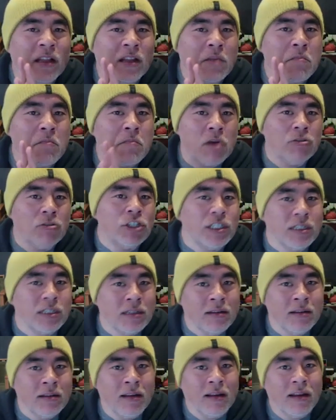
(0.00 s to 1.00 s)
an
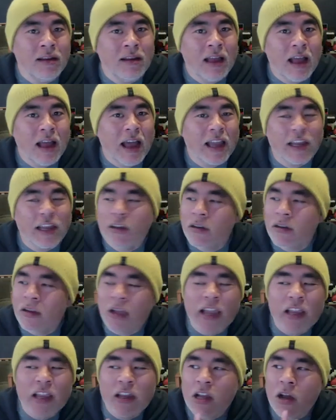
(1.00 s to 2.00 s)
emotion. I
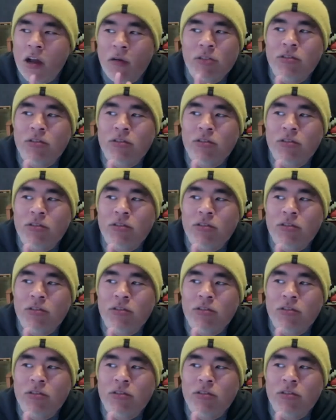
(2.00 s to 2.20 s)
could go